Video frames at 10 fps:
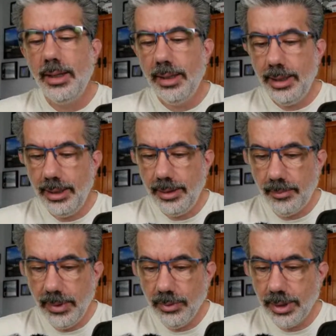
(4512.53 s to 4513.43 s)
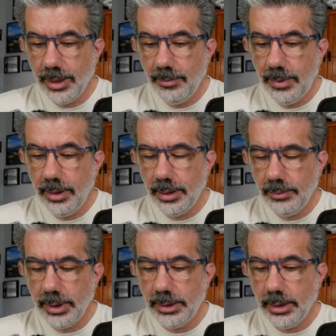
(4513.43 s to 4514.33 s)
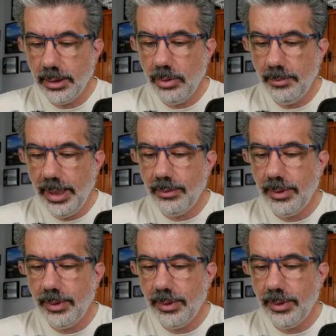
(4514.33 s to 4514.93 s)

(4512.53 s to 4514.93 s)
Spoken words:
But we're going to start in Quebec.